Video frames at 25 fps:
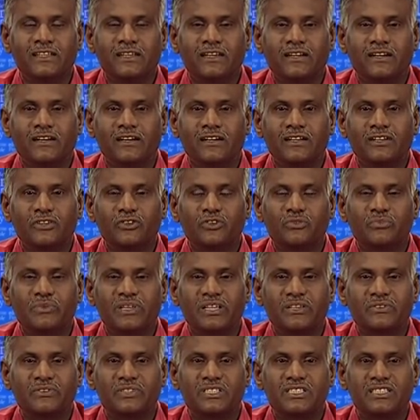or you may
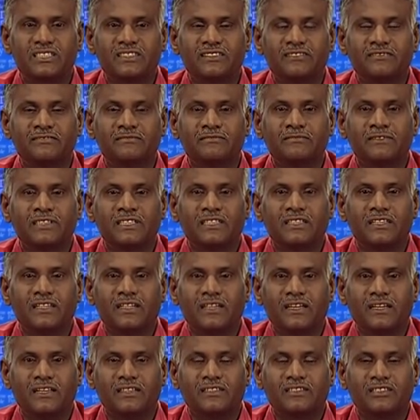have written
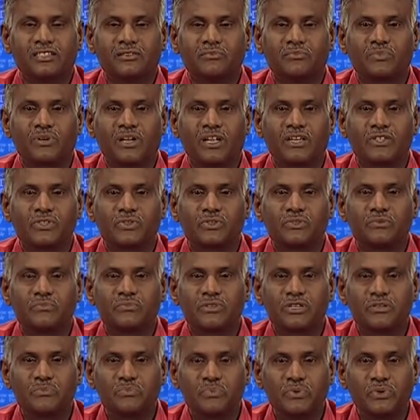some classroom
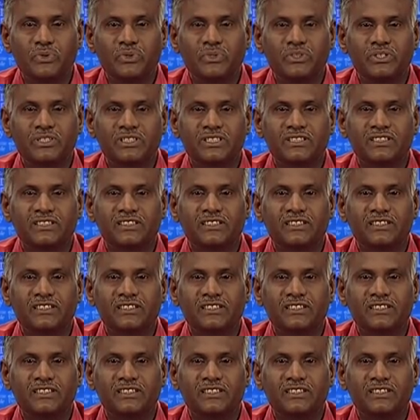report,